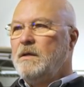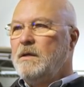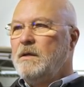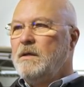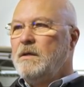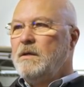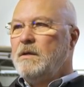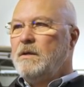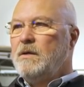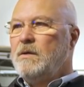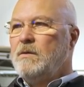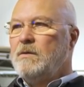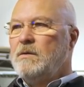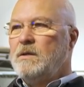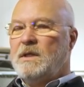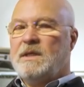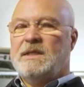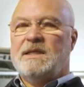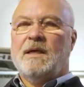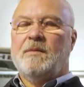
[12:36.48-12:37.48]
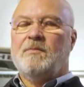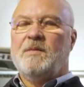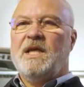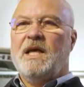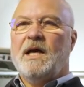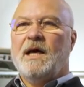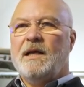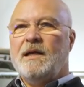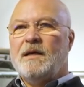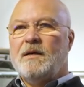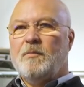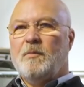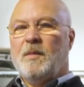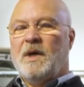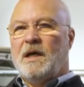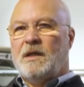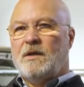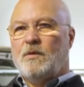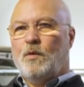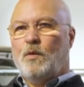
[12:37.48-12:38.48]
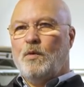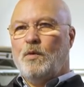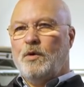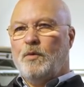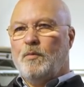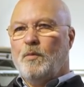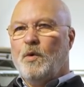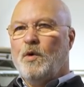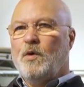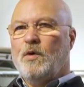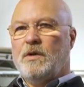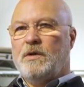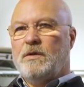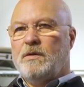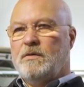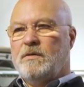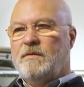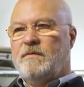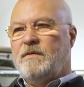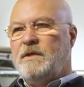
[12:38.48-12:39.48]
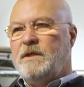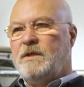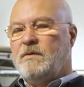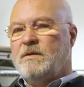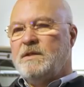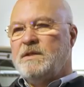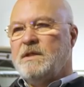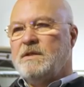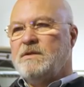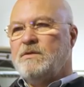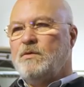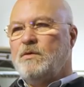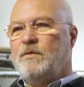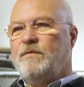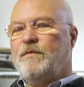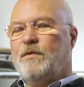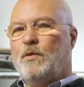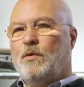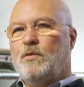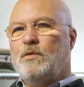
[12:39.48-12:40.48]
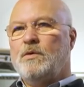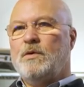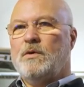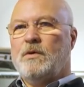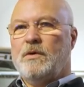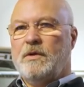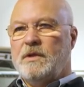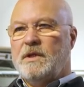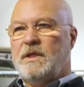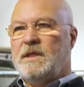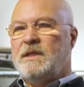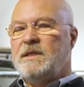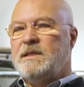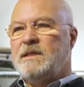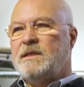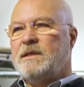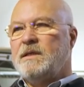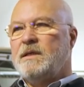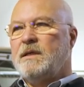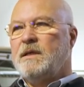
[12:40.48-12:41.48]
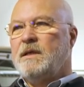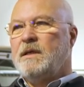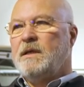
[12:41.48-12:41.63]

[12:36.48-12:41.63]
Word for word: And when my son had this fatal accident, our guys helped us